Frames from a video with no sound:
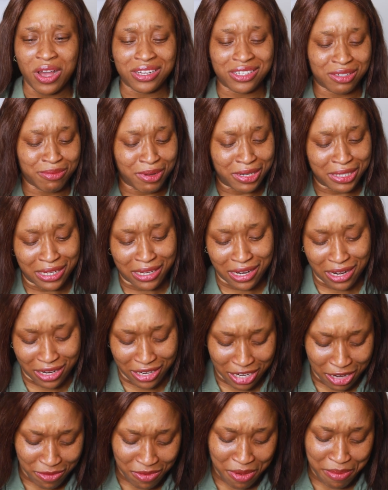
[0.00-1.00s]
smarter than
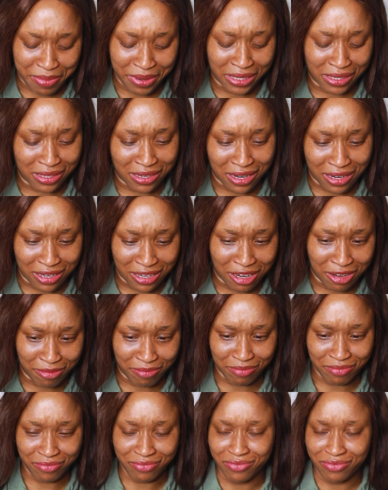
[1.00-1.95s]
them, we're better than them.